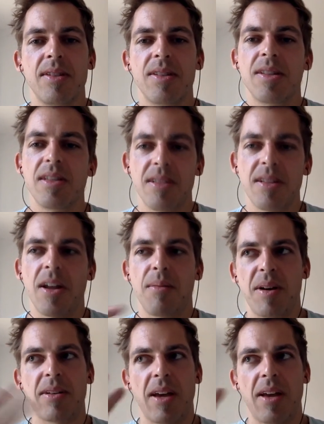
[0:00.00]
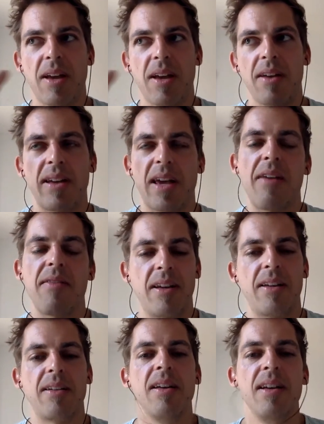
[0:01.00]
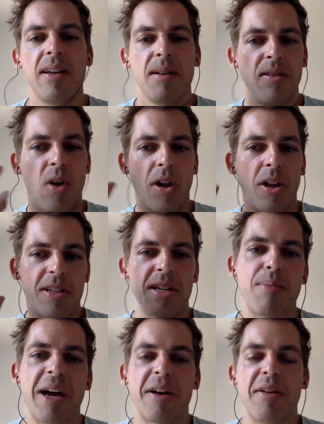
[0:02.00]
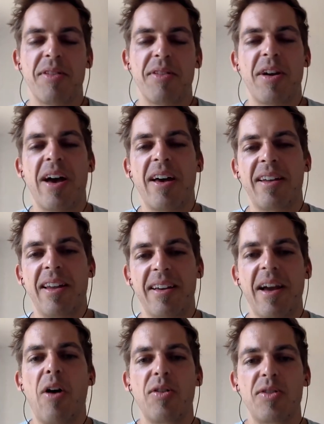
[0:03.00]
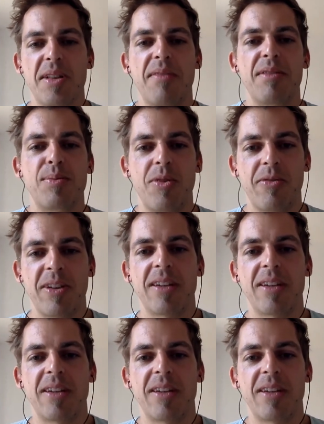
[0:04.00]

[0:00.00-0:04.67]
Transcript: So it's a lot about kind of like having that knowledge in the back of your head, like how stuff is moving.